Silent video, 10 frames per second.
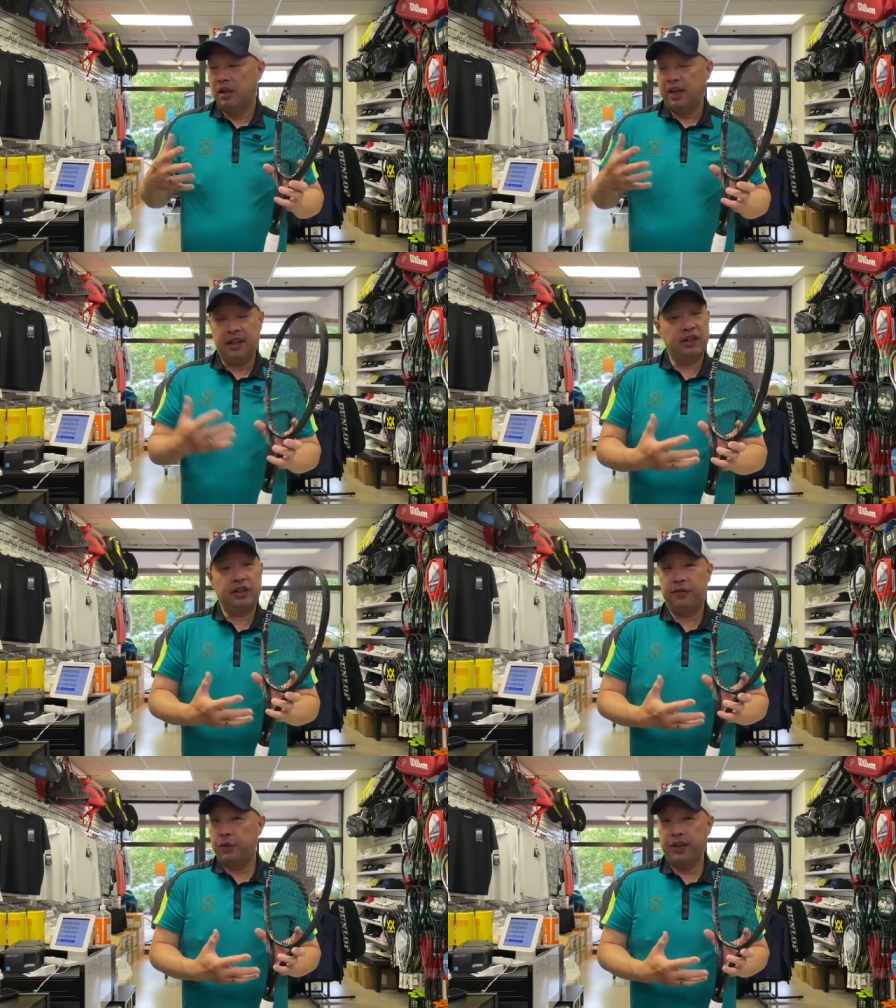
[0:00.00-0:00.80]
get this
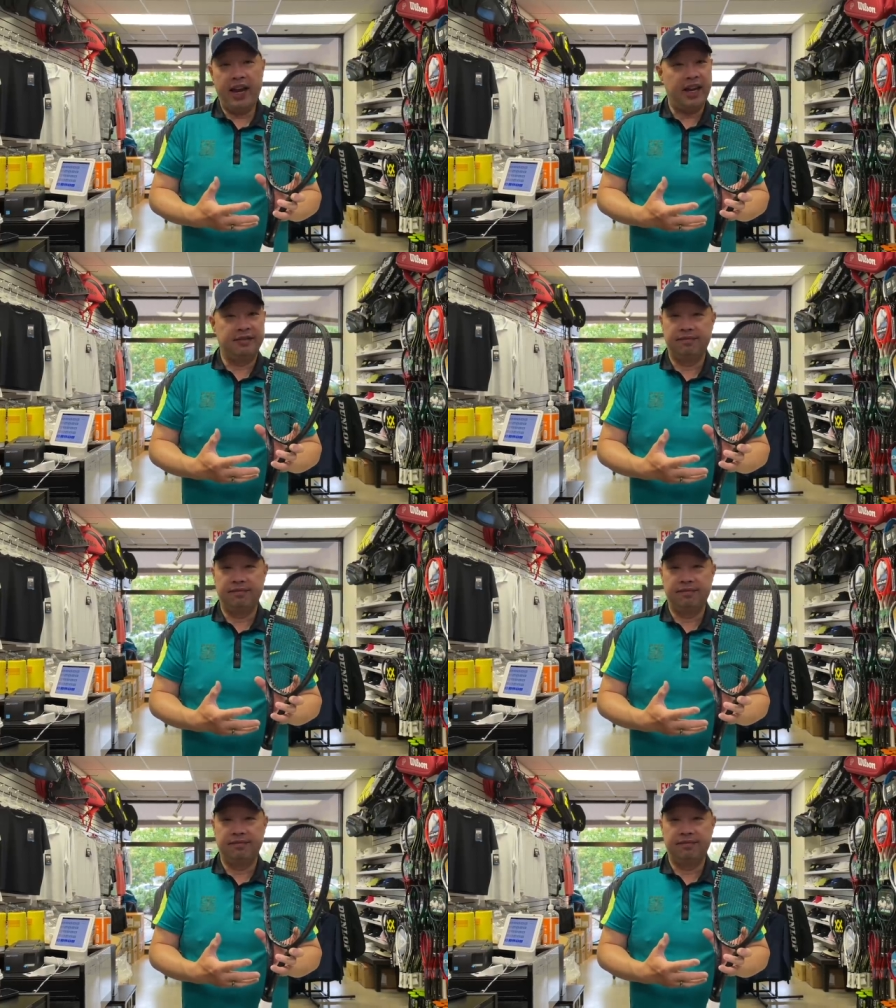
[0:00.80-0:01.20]
if you can.